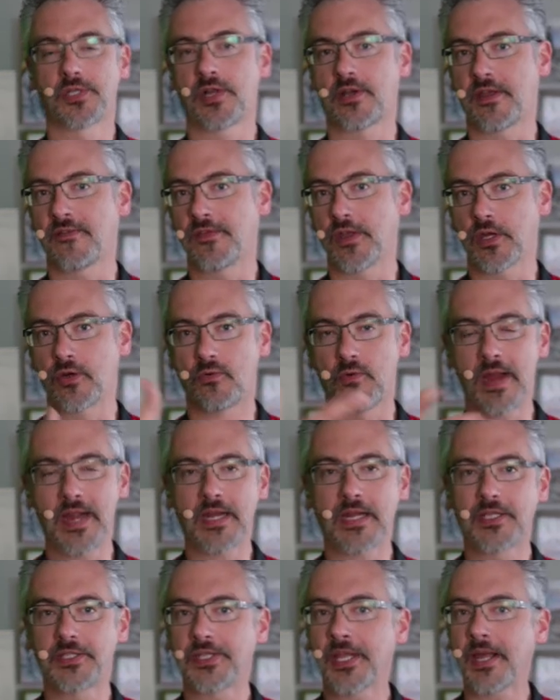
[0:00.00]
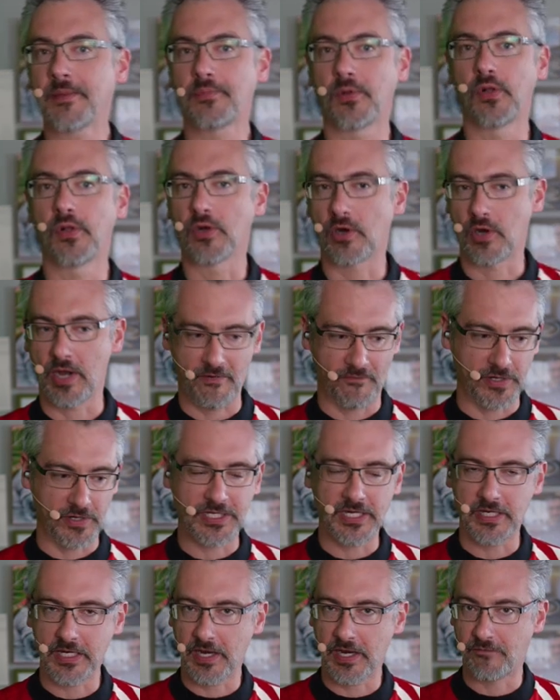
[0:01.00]
I'll give you a great example, or every
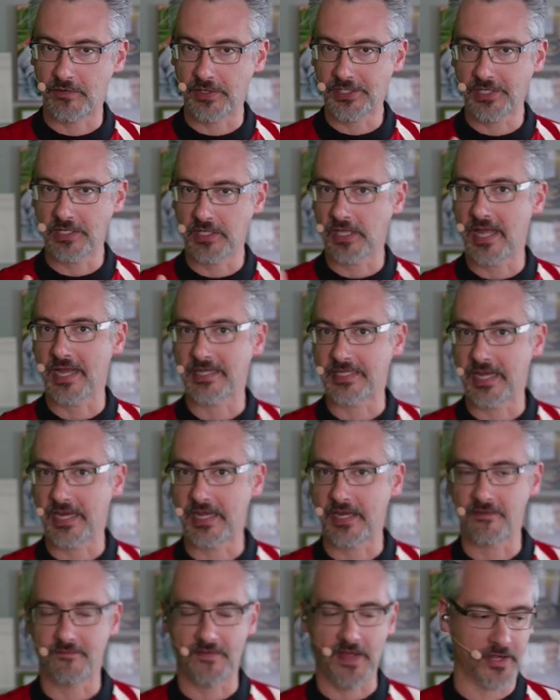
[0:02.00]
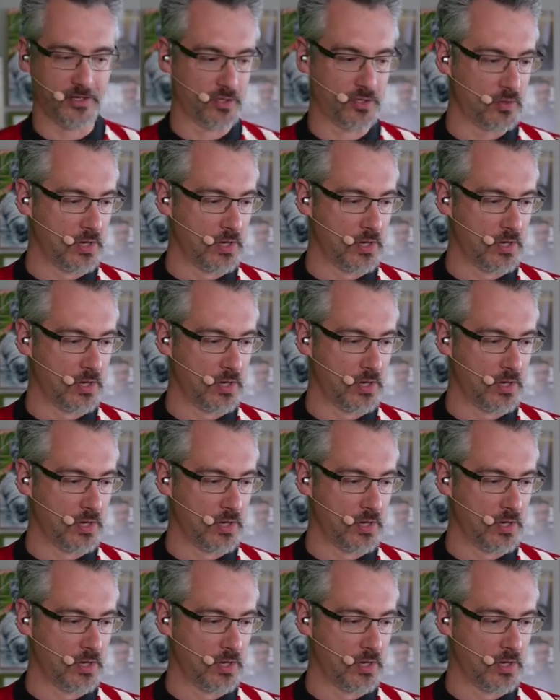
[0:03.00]
every single identity value.